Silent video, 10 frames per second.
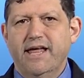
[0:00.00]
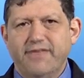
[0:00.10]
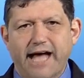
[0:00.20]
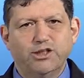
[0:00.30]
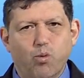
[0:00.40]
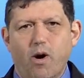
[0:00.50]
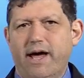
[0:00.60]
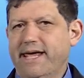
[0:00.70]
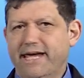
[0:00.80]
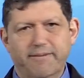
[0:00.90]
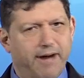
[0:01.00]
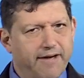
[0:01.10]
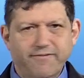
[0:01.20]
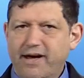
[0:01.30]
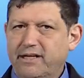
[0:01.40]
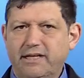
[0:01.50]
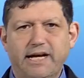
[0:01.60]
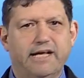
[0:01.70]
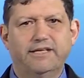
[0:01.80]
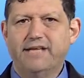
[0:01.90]
That's why, in my final
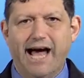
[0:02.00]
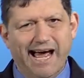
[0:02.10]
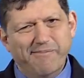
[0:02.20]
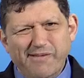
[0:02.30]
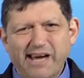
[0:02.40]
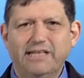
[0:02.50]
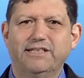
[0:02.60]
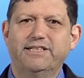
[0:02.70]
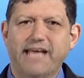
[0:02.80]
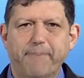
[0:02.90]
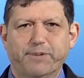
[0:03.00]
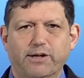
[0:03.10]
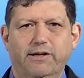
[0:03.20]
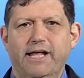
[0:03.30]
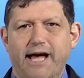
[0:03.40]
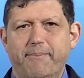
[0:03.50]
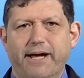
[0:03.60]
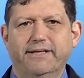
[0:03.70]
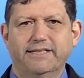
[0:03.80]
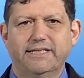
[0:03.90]
analysis, I'm being a little skeptical
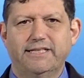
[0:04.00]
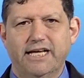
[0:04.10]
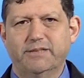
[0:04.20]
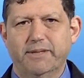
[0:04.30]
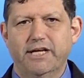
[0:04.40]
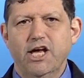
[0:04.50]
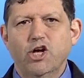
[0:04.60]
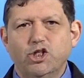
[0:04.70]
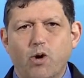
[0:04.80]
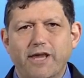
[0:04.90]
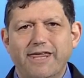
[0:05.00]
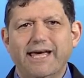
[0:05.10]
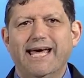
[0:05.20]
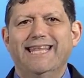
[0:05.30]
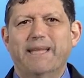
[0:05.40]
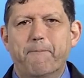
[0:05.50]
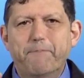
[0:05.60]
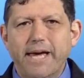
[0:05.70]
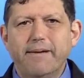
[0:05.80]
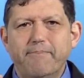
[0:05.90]
about this assessment. So I think the
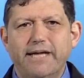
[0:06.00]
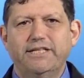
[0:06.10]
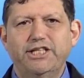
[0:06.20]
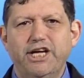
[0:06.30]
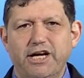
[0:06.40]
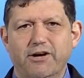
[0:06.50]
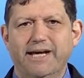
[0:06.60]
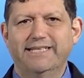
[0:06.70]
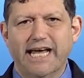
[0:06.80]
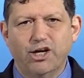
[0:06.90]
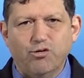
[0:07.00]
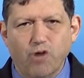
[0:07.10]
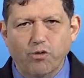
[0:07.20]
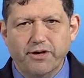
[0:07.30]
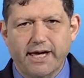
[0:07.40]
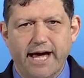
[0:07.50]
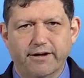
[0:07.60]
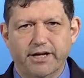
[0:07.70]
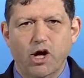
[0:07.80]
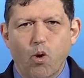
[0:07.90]
big message here is that growth
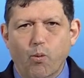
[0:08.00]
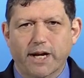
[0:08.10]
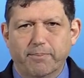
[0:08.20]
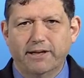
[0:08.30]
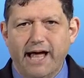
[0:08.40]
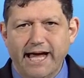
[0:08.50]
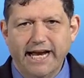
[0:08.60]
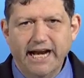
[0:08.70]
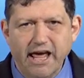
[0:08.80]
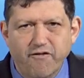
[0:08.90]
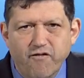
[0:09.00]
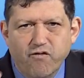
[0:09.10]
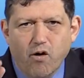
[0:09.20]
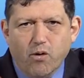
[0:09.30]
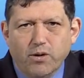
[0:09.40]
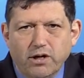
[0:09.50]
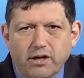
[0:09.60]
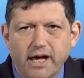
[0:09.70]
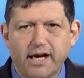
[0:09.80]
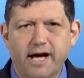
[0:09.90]
accounting, when applied in a
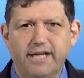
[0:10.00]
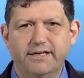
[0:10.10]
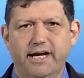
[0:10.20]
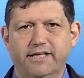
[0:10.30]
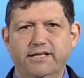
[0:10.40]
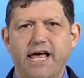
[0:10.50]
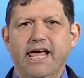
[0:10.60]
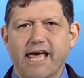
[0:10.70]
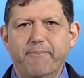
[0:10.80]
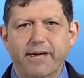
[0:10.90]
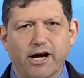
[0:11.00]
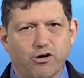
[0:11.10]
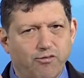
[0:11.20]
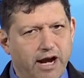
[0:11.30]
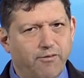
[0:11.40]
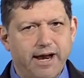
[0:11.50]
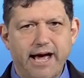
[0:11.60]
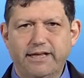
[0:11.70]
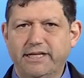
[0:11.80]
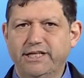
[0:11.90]
forward-looking context, can be a great
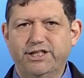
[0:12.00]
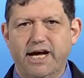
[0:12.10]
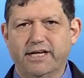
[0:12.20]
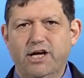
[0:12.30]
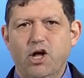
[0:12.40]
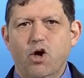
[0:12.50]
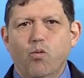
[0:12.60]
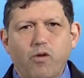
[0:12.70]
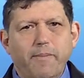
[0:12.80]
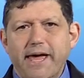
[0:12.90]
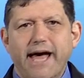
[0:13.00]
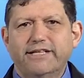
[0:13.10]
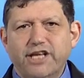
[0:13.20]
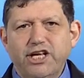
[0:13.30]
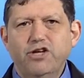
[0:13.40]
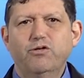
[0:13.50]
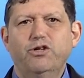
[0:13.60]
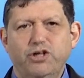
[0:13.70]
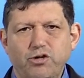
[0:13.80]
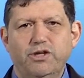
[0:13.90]
reality check. We'll be asking you
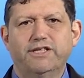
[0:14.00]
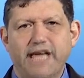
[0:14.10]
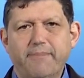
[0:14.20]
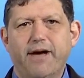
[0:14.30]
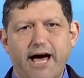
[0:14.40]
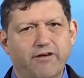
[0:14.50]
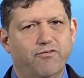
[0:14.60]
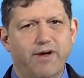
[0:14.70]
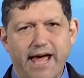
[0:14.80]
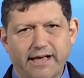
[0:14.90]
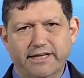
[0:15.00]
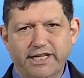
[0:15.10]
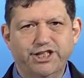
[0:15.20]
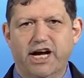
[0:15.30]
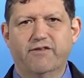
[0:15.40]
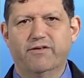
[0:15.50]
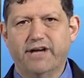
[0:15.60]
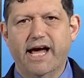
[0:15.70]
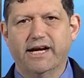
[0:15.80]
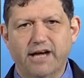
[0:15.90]
to do the same kind of reality check for
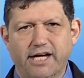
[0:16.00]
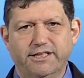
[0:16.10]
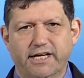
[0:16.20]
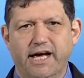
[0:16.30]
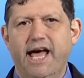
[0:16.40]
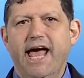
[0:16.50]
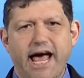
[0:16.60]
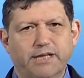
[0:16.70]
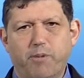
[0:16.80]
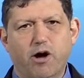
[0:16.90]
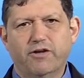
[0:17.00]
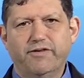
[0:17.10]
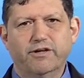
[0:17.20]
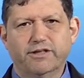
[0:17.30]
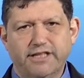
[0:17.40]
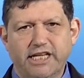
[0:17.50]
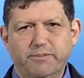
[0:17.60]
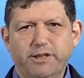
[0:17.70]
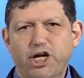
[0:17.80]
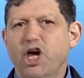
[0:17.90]
Diagnostica. As part of your
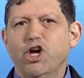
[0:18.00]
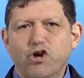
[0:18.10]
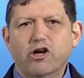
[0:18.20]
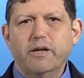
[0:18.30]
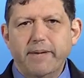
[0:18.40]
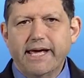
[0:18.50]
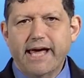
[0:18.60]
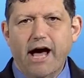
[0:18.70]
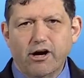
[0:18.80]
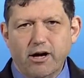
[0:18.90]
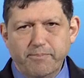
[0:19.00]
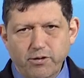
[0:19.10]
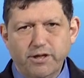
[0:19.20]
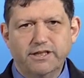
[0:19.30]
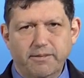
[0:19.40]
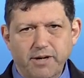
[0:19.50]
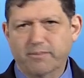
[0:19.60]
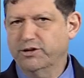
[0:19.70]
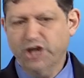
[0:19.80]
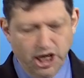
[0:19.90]
assessments, you're going to be computing some
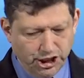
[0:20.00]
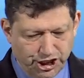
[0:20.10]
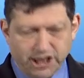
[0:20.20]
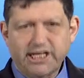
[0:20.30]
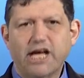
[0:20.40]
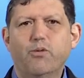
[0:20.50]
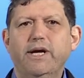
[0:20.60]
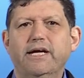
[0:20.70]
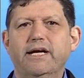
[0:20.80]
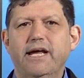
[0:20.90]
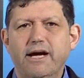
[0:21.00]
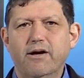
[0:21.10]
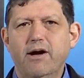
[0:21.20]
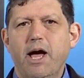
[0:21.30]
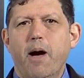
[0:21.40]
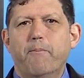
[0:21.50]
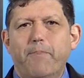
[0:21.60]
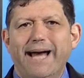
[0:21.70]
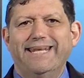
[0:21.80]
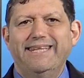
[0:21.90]
numbers just like we did here,
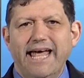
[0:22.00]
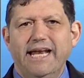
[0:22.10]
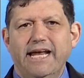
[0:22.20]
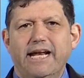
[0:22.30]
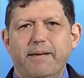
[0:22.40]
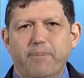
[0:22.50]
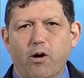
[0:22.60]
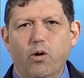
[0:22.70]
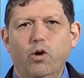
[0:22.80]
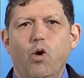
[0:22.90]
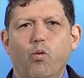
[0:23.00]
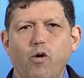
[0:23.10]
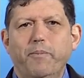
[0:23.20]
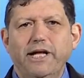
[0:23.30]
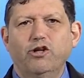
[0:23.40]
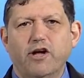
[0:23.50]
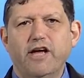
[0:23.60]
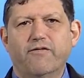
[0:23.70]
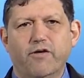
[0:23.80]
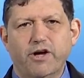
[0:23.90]
but then in a poll, we'll be
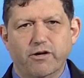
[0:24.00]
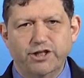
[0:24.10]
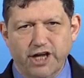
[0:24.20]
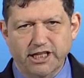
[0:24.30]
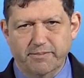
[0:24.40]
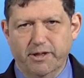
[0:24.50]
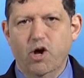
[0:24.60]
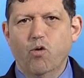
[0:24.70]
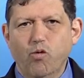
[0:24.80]
looking for your judgment.